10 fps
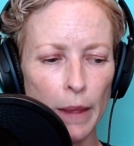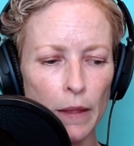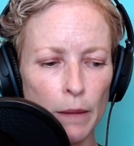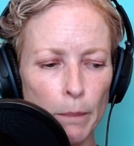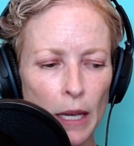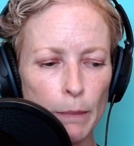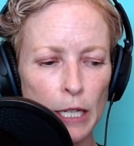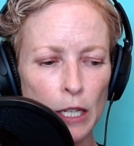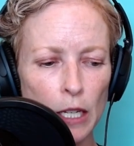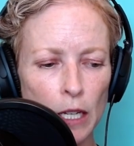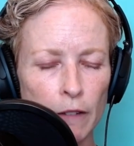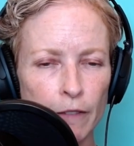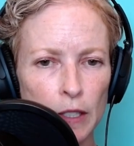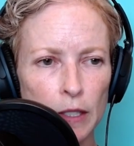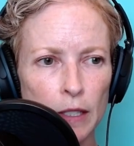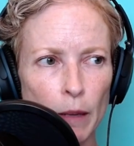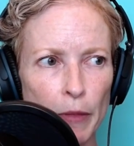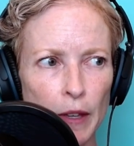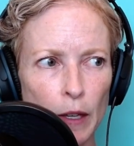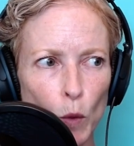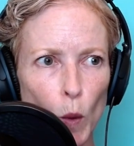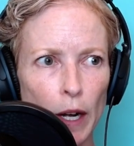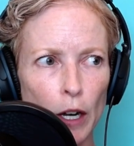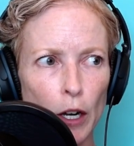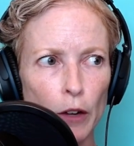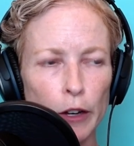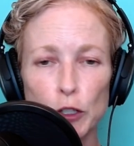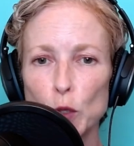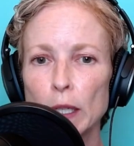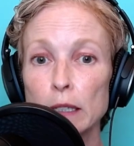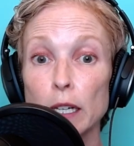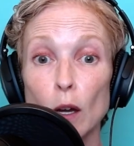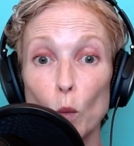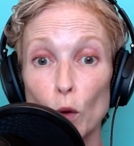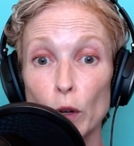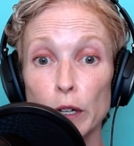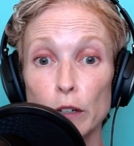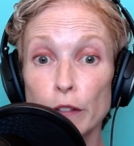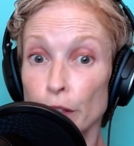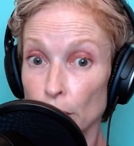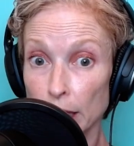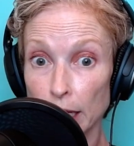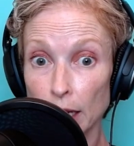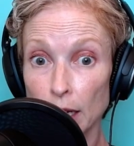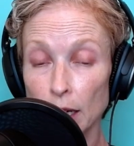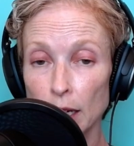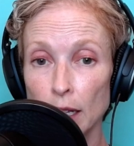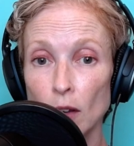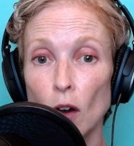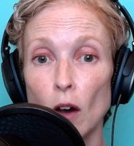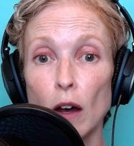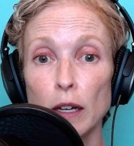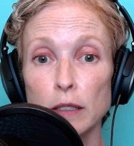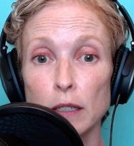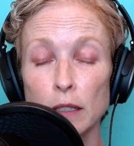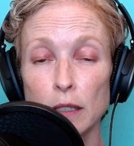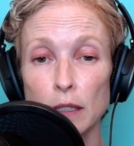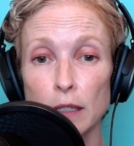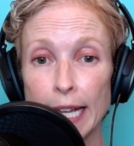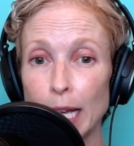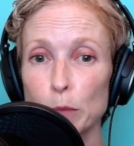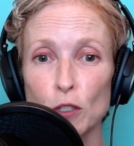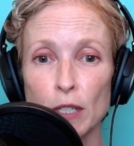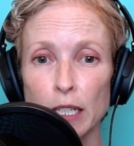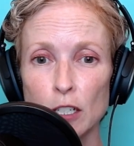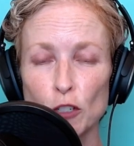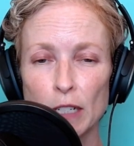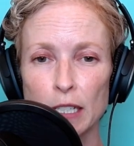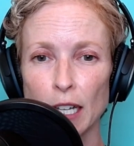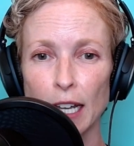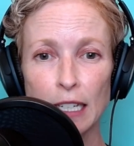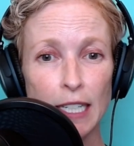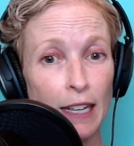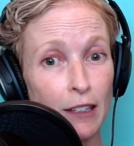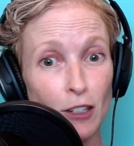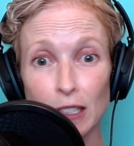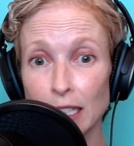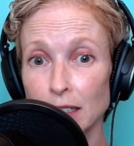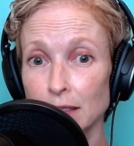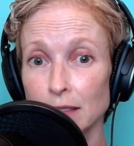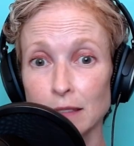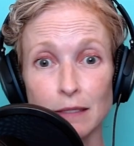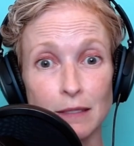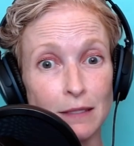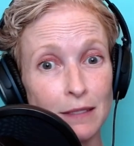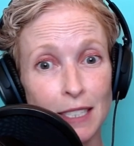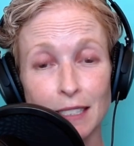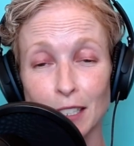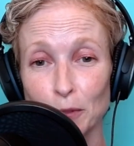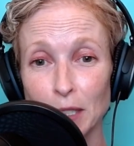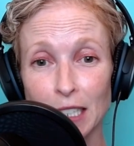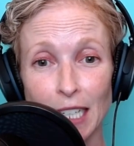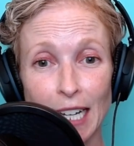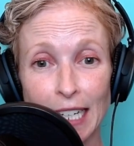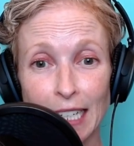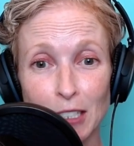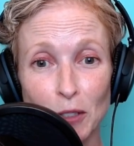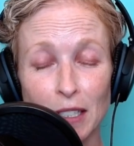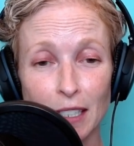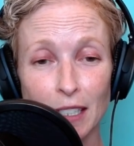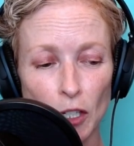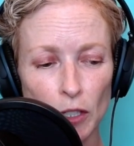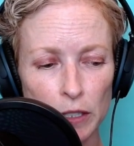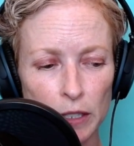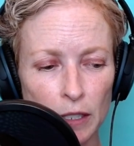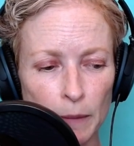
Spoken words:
Maybe if it's something where they're doing like a warrior 3 on the hamstring injury side and they're like, oh, this is really, I can't do this. This hurts.